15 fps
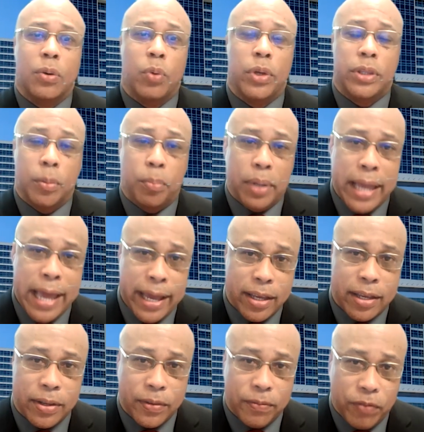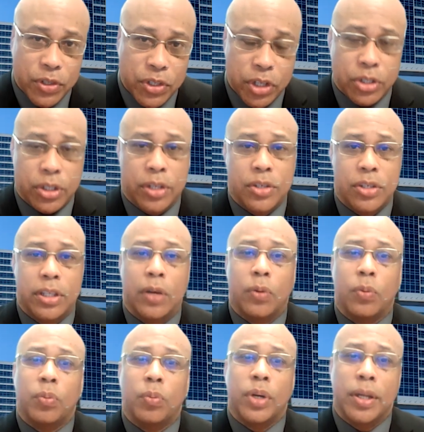With the Black physicians, there
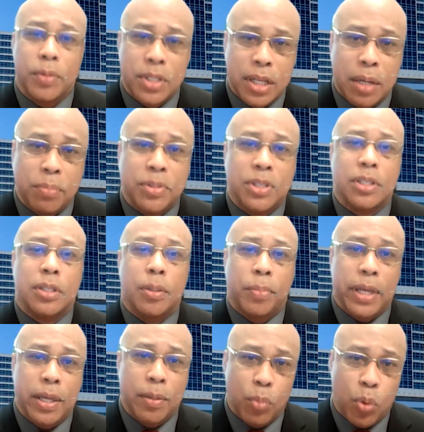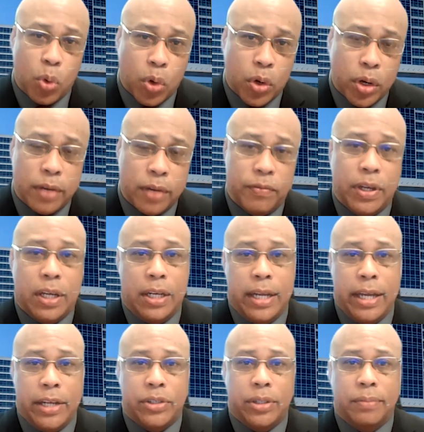seems to be more of a
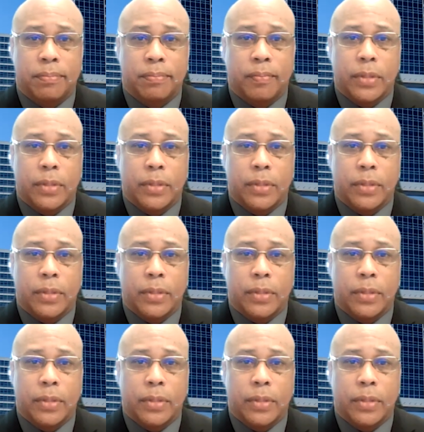connection.